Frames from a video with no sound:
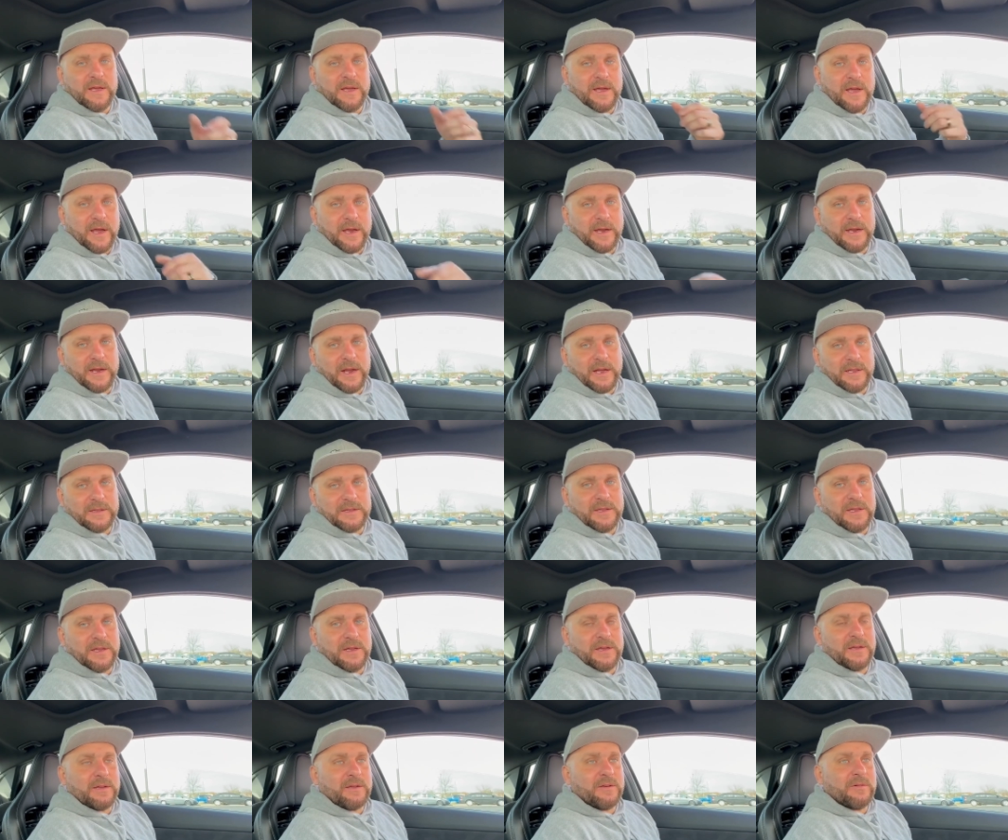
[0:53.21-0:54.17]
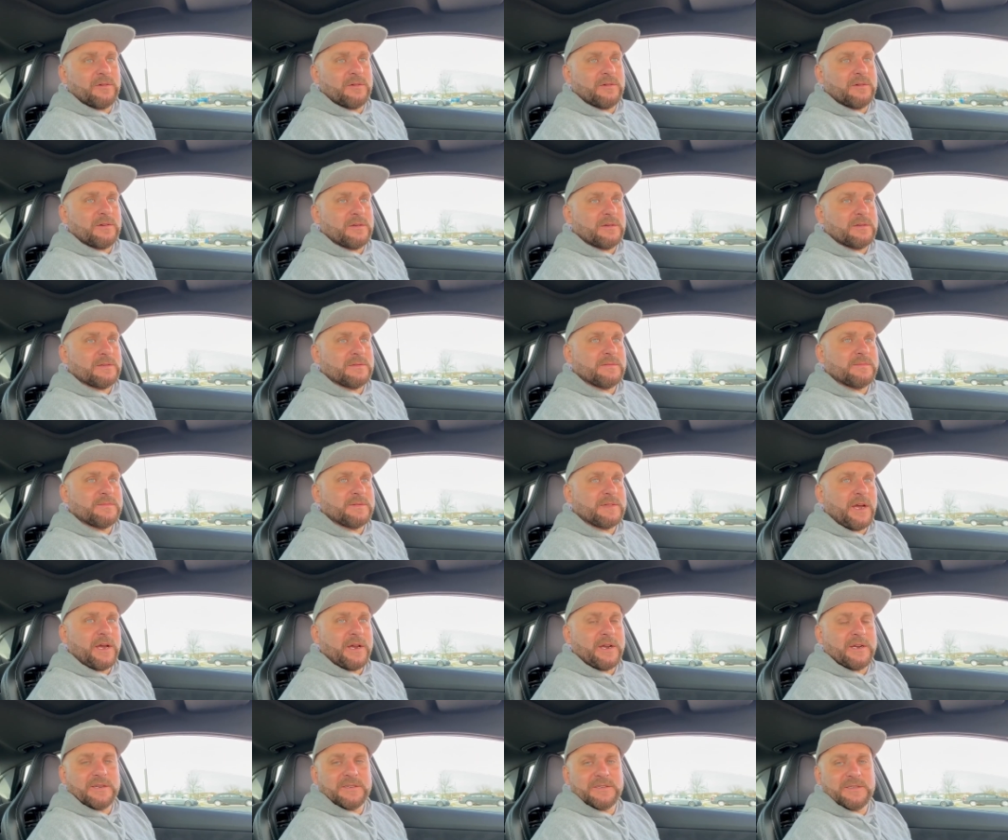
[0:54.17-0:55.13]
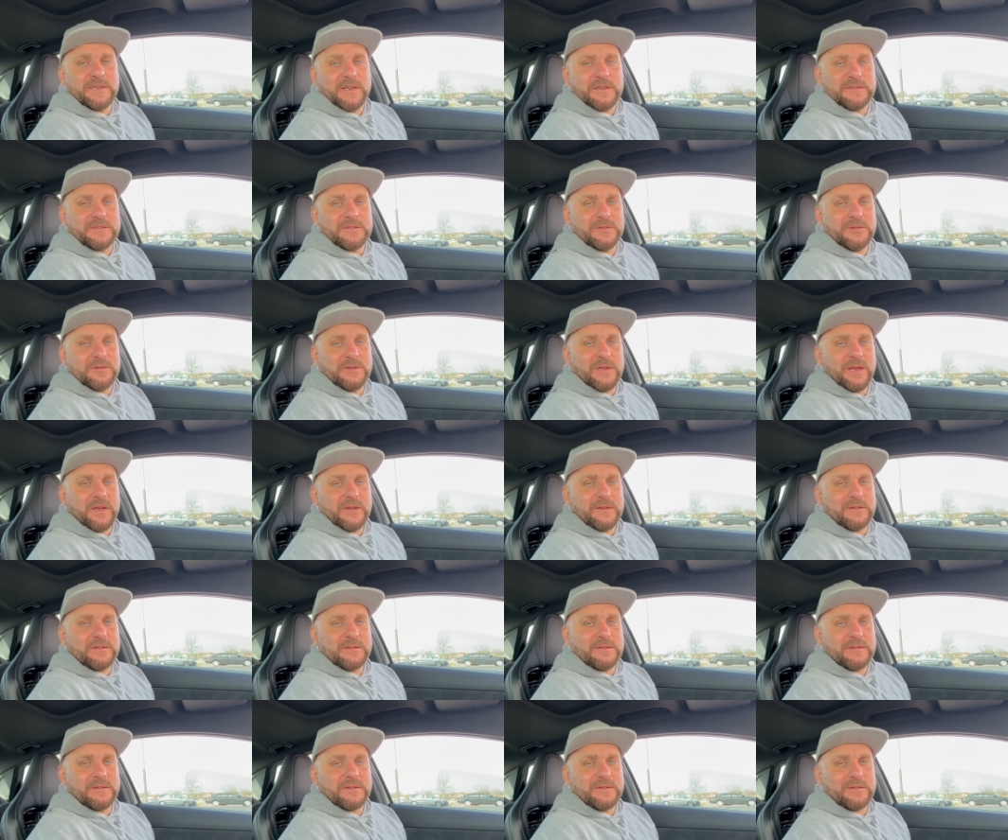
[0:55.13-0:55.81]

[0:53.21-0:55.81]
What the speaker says: I got the tires yesterday,